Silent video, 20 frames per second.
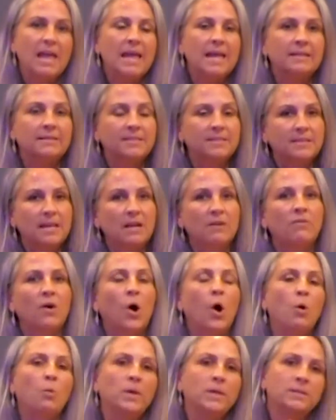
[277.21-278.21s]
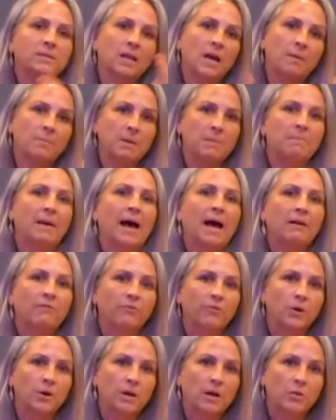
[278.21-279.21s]
instead of always coming back
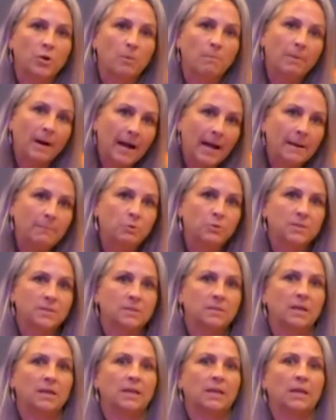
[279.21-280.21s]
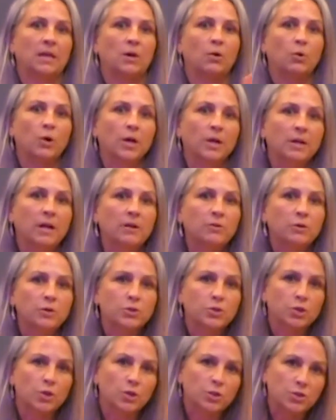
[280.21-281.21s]
for another Bible study or
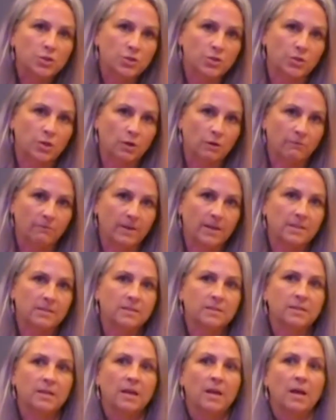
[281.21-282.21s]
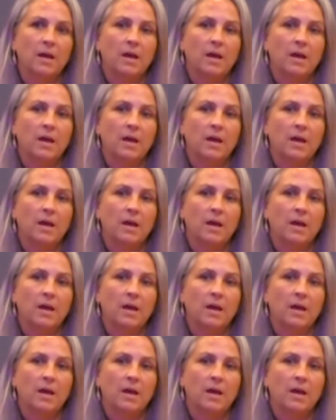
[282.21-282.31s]
another church service.